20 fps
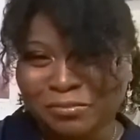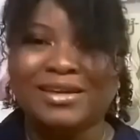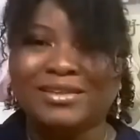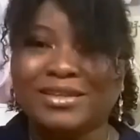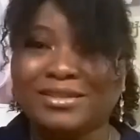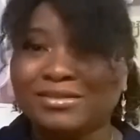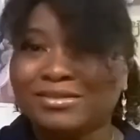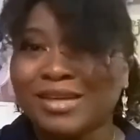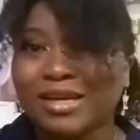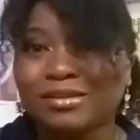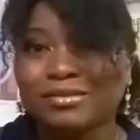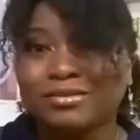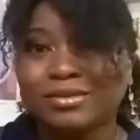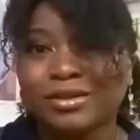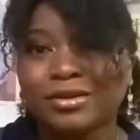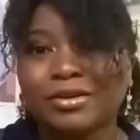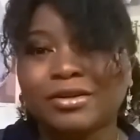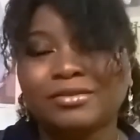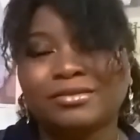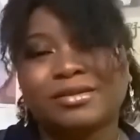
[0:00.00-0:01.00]
This next
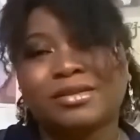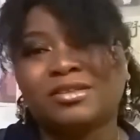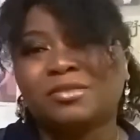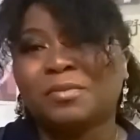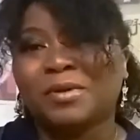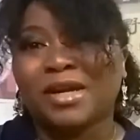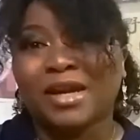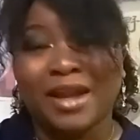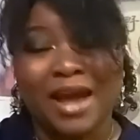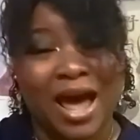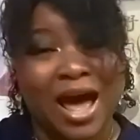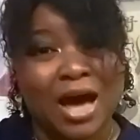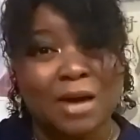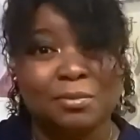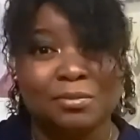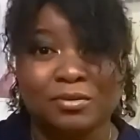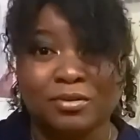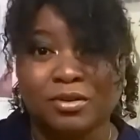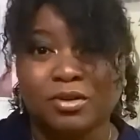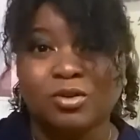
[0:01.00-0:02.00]
series has been an
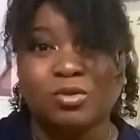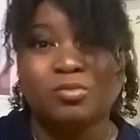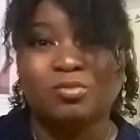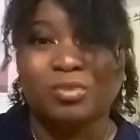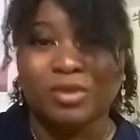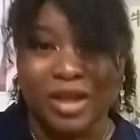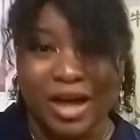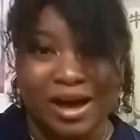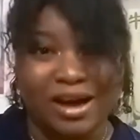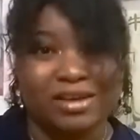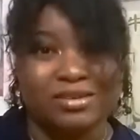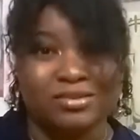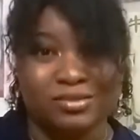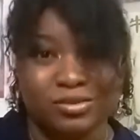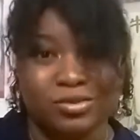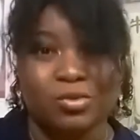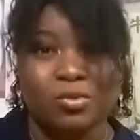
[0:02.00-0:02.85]
absolute blast to